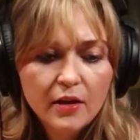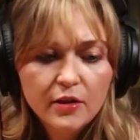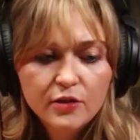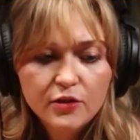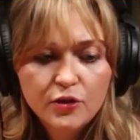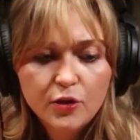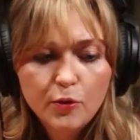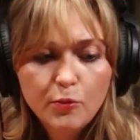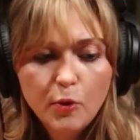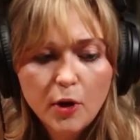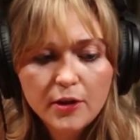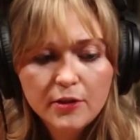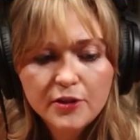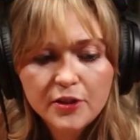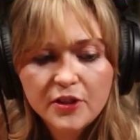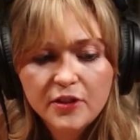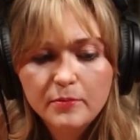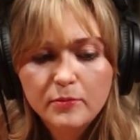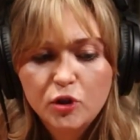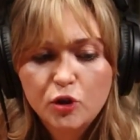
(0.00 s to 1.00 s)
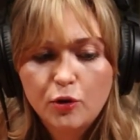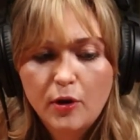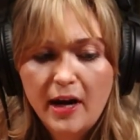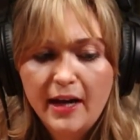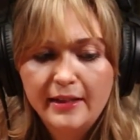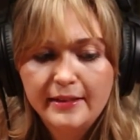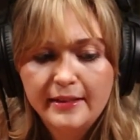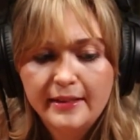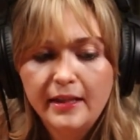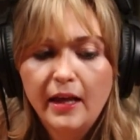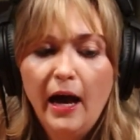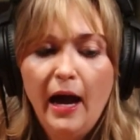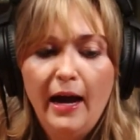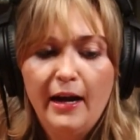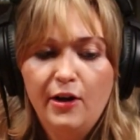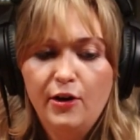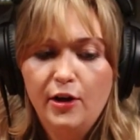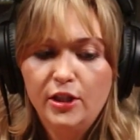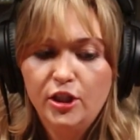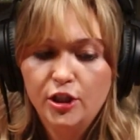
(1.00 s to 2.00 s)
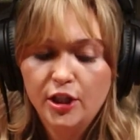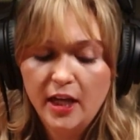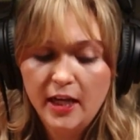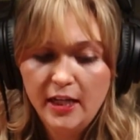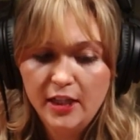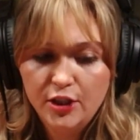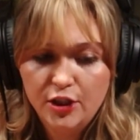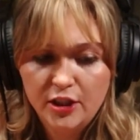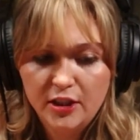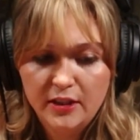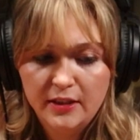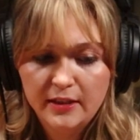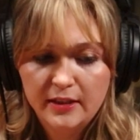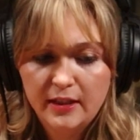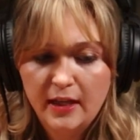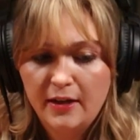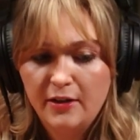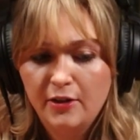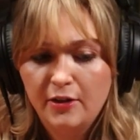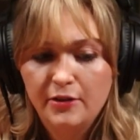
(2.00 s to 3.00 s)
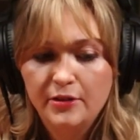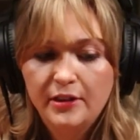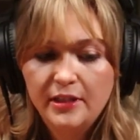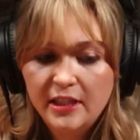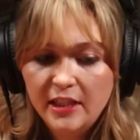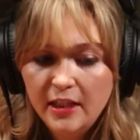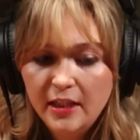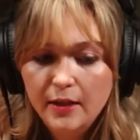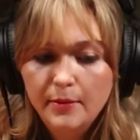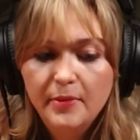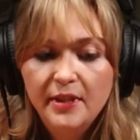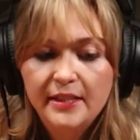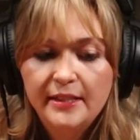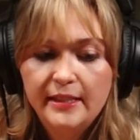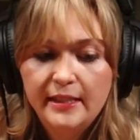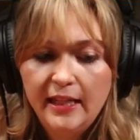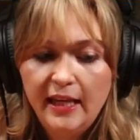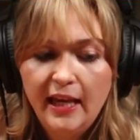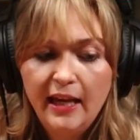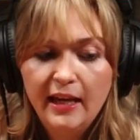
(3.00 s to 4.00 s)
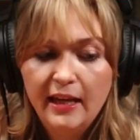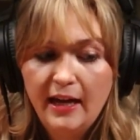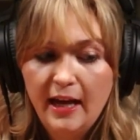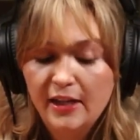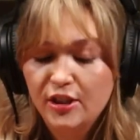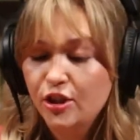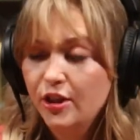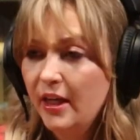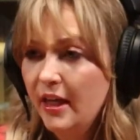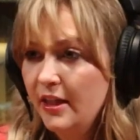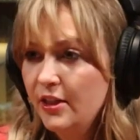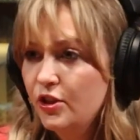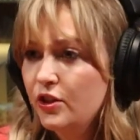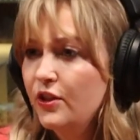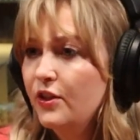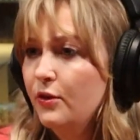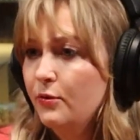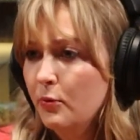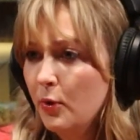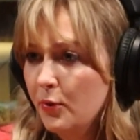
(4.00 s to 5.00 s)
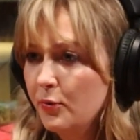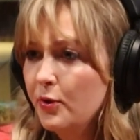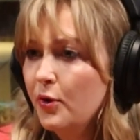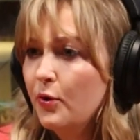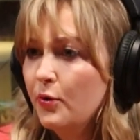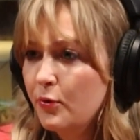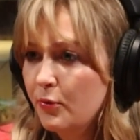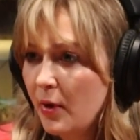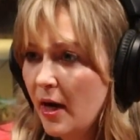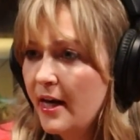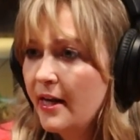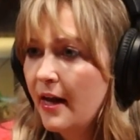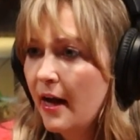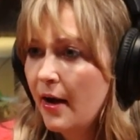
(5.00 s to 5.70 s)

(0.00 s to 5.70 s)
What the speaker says: So what are some trends the Higher Education Center's team is seeing in education in Roanoke right